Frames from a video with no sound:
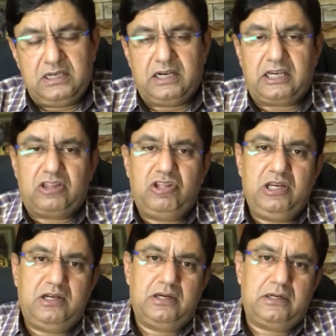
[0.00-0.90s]
a
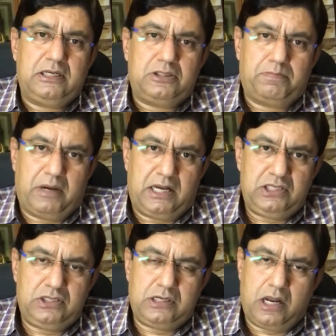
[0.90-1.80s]
catheter is
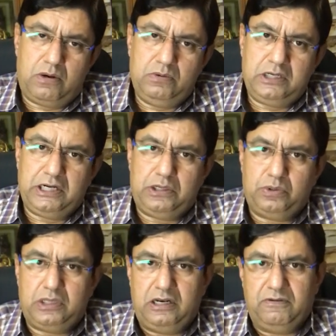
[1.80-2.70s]
passed down
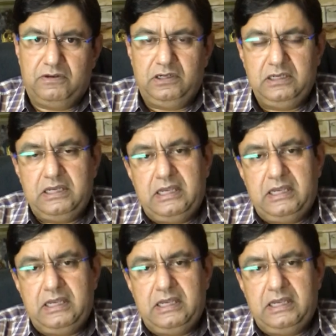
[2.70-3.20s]
into the liver,